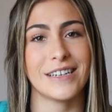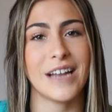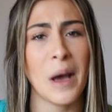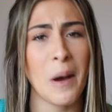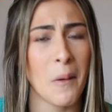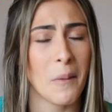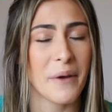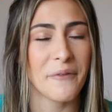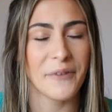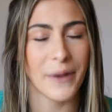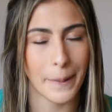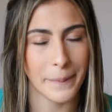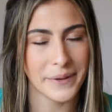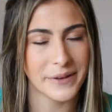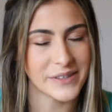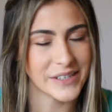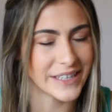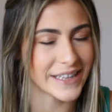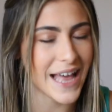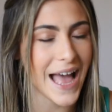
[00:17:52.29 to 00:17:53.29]
No, if I'm
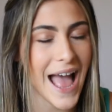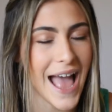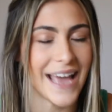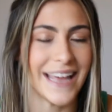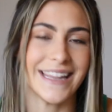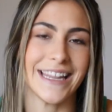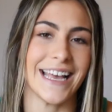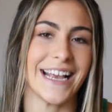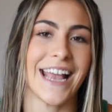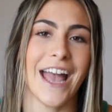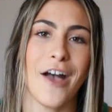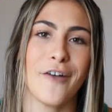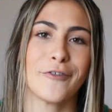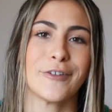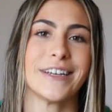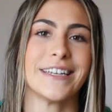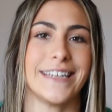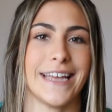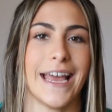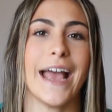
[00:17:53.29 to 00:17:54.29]
using that in like
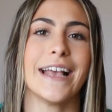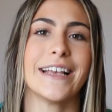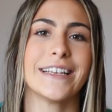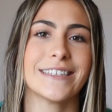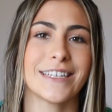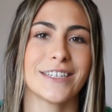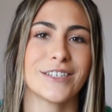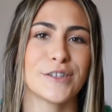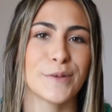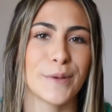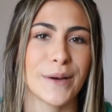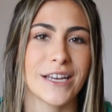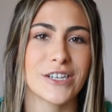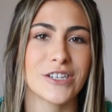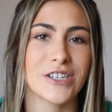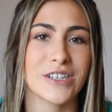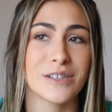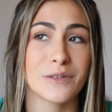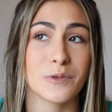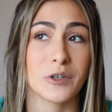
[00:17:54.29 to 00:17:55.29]
everyday
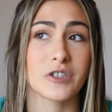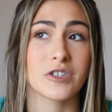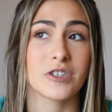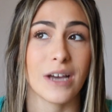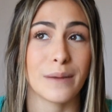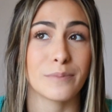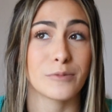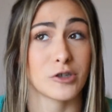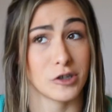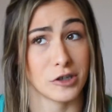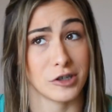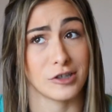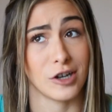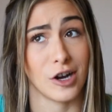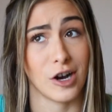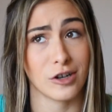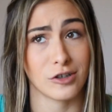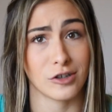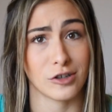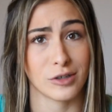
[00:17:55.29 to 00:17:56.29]
situations, which I'm sure
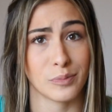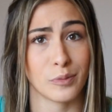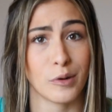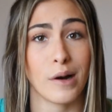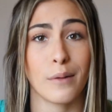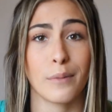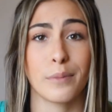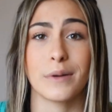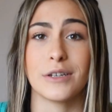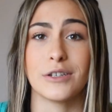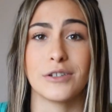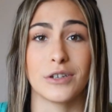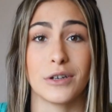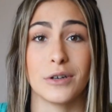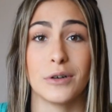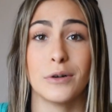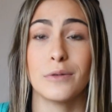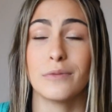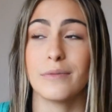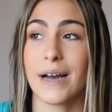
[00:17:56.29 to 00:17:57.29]
doctors probably
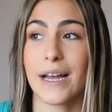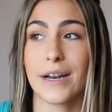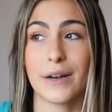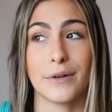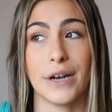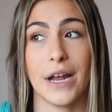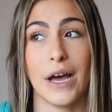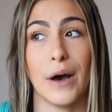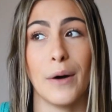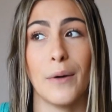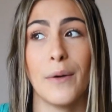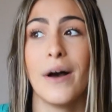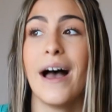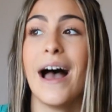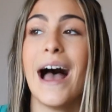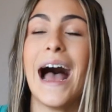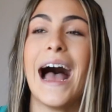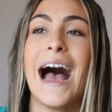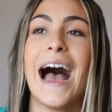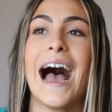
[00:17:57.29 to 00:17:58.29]
do, I don't know,
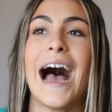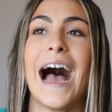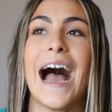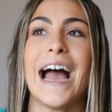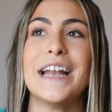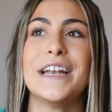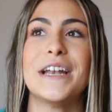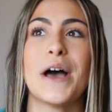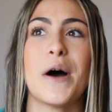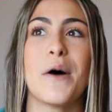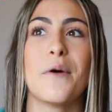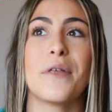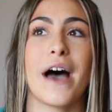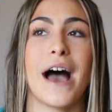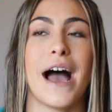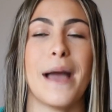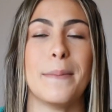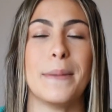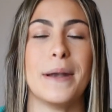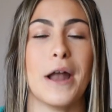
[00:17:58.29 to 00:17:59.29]
I know
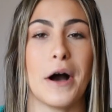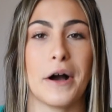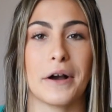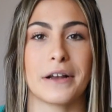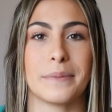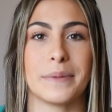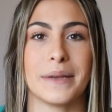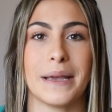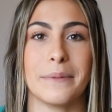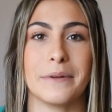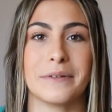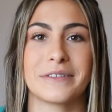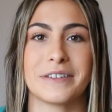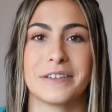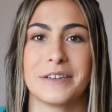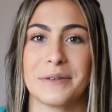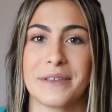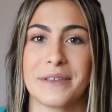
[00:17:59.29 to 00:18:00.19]
that I'm not going to be able to do